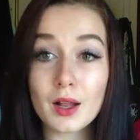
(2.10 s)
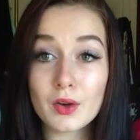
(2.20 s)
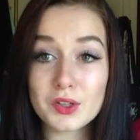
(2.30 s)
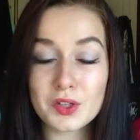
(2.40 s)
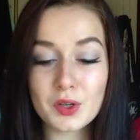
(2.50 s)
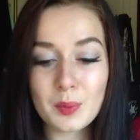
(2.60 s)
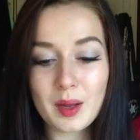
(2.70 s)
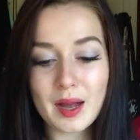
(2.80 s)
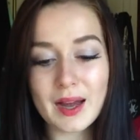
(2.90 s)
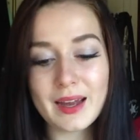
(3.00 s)
YouTube,
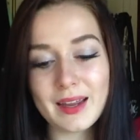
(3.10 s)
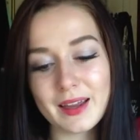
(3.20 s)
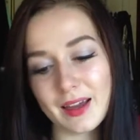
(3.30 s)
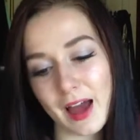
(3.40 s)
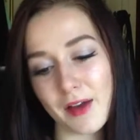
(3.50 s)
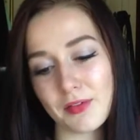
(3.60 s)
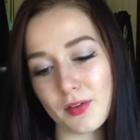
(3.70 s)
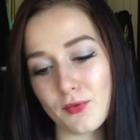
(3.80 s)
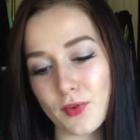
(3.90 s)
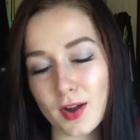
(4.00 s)
I have
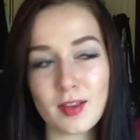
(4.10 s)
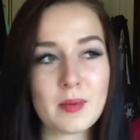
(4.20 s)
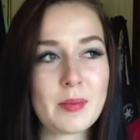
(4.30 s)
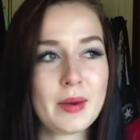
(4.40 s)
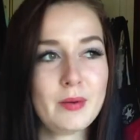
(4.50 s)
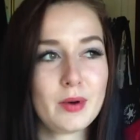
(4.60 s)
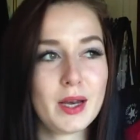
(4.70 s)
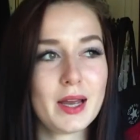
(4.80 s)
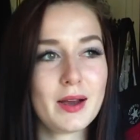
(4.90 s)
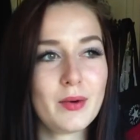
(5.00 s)
some thoughts on my mind right
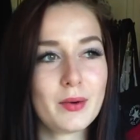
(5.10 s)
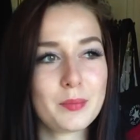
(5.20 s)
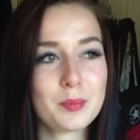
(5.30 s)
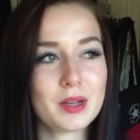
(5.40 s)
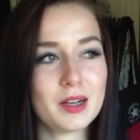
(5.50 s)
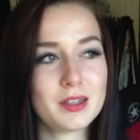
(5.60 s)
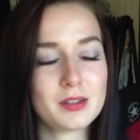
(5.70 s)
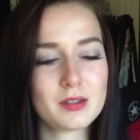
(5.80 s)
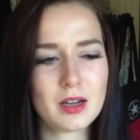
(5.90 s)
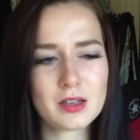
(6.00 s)
now
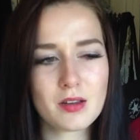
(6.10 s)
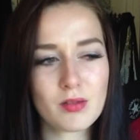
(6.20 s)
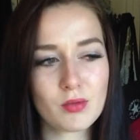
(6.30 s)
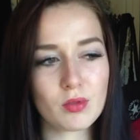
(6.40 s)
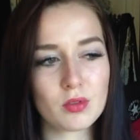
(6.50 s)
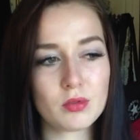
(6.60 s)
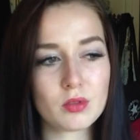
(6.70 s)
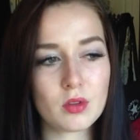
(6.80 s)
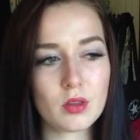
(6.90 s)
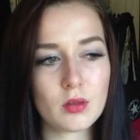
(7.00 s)
because I just,
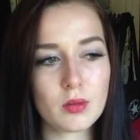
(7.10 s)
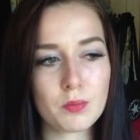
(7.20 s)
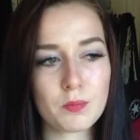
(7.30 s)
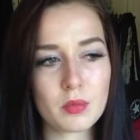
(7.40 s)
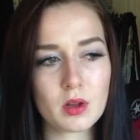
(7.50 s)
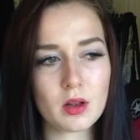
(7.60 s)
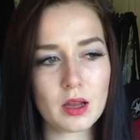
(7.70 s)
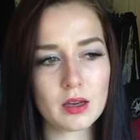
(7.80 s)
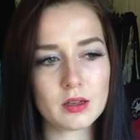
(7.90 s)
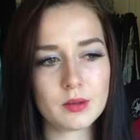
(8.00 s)

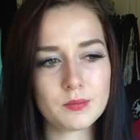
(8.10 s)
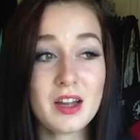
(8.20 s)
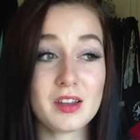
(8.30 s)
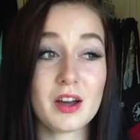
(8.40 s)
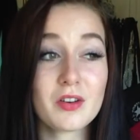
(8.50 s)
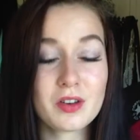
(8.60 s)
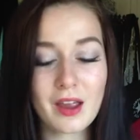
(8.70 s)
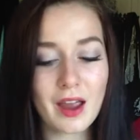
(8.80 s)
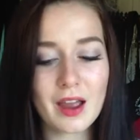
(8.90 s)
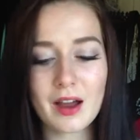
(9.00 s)
like, the other
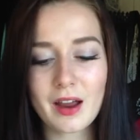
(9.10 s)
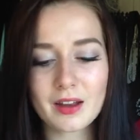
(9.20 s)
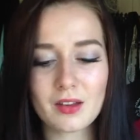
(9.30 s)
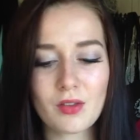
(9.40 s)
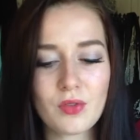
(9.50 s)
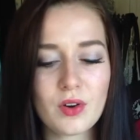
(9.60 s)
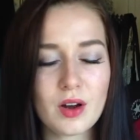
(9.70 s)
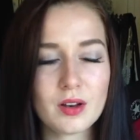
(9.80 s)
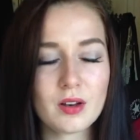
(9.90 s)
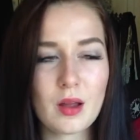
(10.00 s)
day I had this
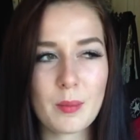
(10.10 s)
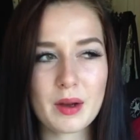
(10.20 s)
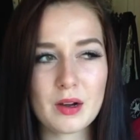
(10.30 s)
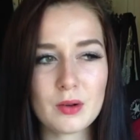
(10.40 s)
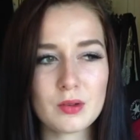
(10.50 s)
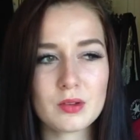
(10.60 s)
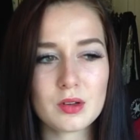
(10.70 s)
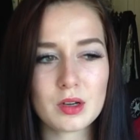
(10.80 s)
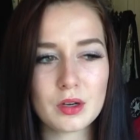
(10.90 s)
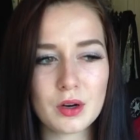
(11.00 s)
thought about,
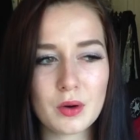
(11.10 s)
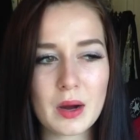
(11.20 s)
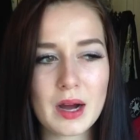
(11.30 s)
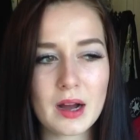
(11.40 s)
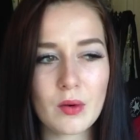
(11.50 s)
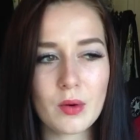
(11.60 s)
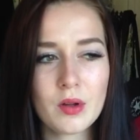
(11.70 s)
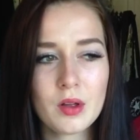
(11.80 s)
how